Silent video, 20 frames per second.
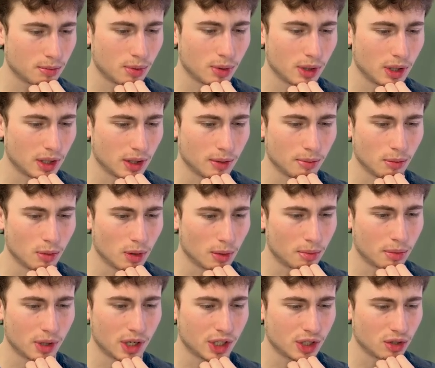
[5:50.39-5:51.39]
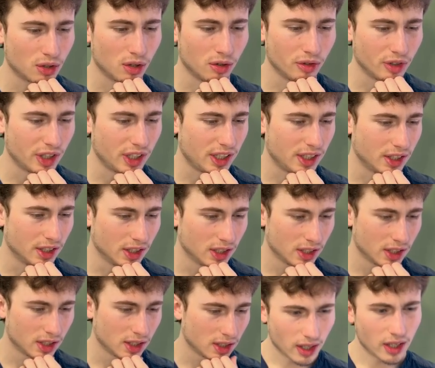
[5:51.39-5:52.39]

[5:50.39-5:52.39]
putting more pressure over here.